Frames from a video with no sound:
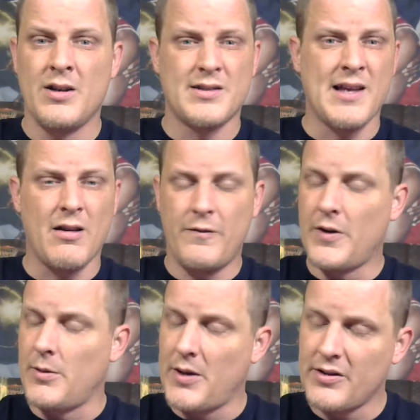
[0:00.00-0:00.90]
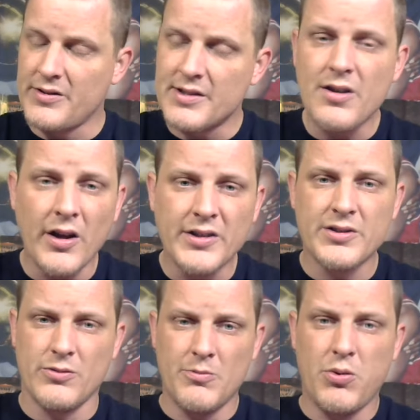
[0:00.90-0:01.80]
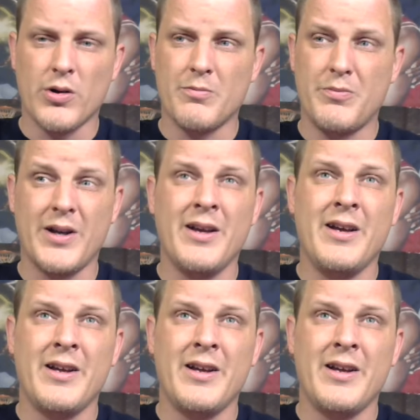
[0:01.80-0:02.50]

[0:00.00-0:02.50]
Solid fundamentals is also important. But,